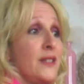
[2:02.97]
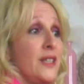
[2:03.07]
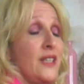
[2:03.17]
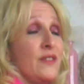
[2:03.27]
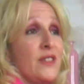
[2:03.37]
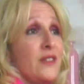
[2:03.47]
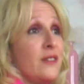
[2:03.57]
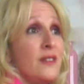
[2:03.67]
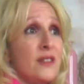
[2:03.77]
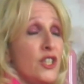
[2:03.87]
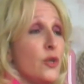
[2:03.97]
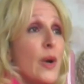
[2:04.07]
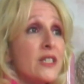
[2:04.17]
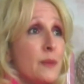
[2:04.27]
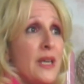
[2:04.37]
even
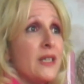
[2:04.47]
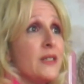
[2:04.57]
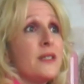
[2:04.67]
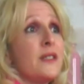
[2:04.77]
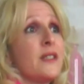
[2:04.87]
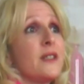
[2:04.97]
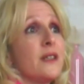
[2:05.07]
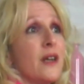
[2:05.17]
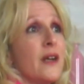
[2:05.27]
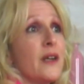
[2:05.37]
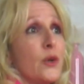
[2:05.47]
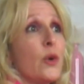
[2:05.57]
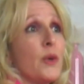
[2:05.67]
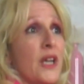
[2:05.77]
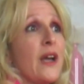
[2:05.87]
US-based
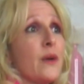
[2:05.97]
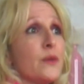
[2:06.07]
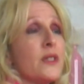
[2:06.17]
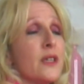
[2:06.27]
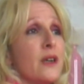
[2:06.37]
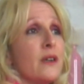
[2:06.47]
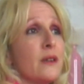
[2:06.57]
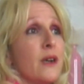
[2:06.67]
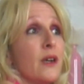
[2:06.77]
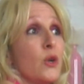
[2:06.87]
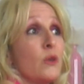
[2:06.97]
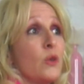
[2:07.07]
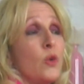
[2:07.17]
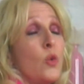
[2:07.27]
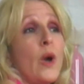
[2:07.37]
corporate accounts that are
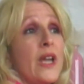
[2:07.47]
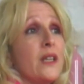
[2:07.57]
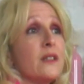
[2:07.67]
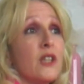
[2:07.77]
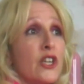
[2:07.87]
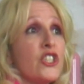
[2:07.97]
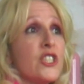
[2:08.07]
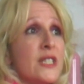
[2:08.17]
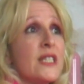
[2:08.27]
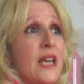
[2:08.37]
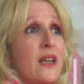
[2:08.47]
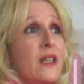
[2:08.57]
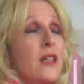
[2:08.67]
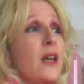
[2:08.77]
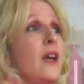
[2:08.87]
quite large in
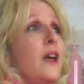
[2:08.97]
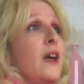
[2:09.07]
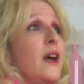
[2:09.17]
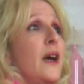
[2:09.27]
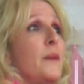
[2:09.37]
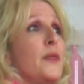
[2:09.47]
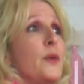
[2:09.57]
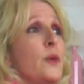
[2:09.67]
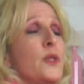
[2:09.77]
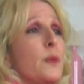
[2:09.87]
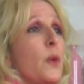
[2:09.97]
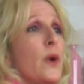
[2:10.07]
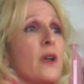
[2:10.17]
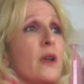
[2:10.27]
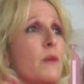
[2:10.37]
scale, that we would
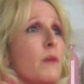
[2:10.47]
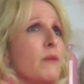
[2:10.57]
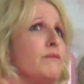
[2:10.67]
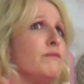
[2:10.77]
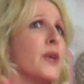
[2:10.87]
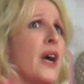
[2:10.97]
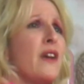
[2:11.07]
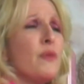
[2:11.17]
support on kind of